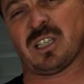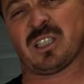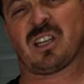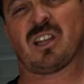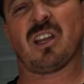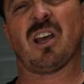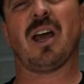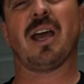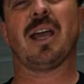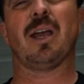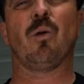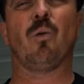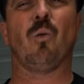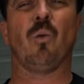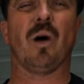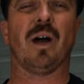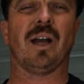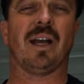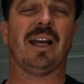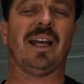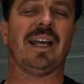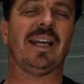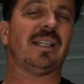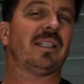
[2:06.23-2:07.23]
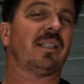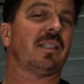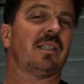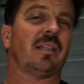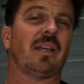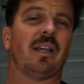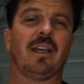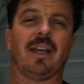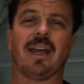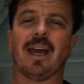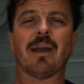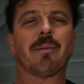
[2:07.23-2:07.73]
31 litres.
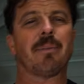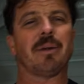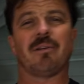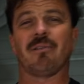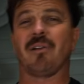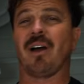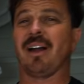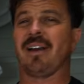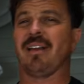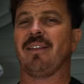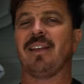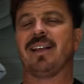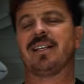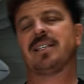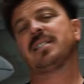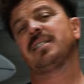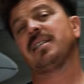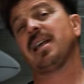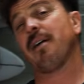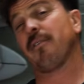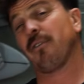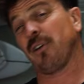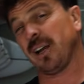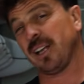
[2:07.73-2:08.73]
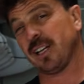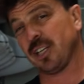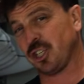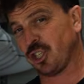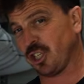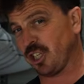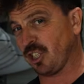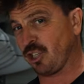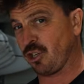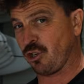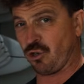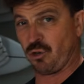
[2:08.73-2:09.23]
So you're going to be riding this several
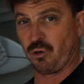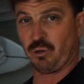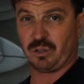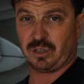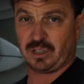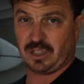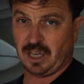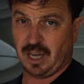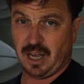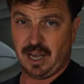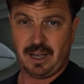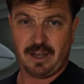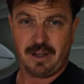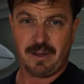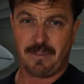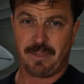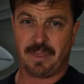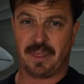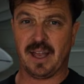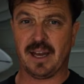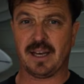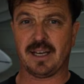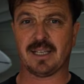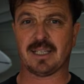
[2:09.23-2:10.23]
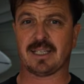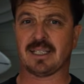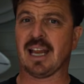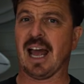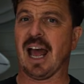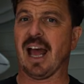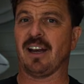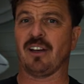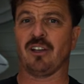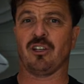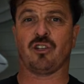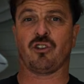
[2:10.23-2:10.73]
inches shorter than your
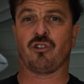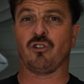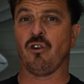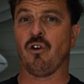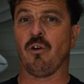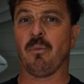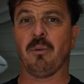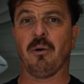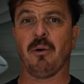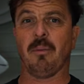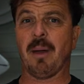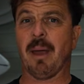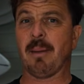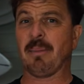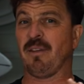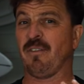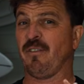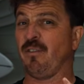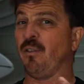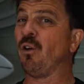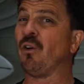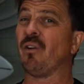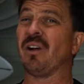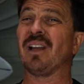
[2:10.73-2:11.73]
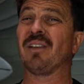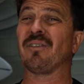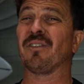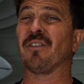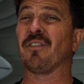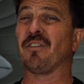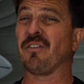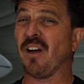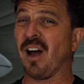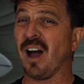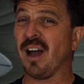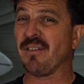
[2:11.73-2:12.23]
standard shortboard, maybe 4, even
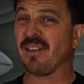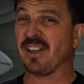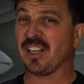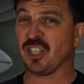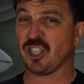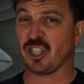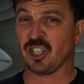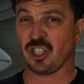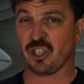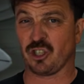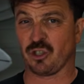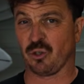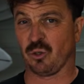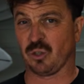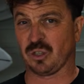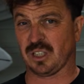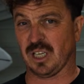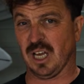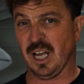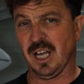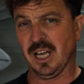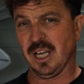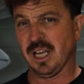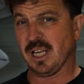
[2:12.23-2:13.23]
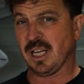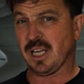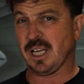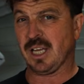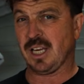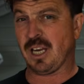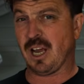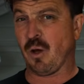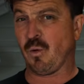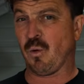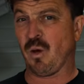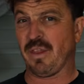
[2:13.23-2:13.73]
5 inches shorter. You
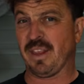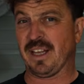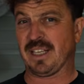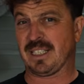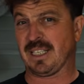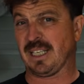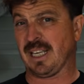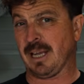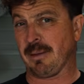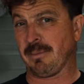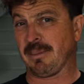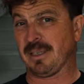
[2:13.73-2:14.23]
don't want this thing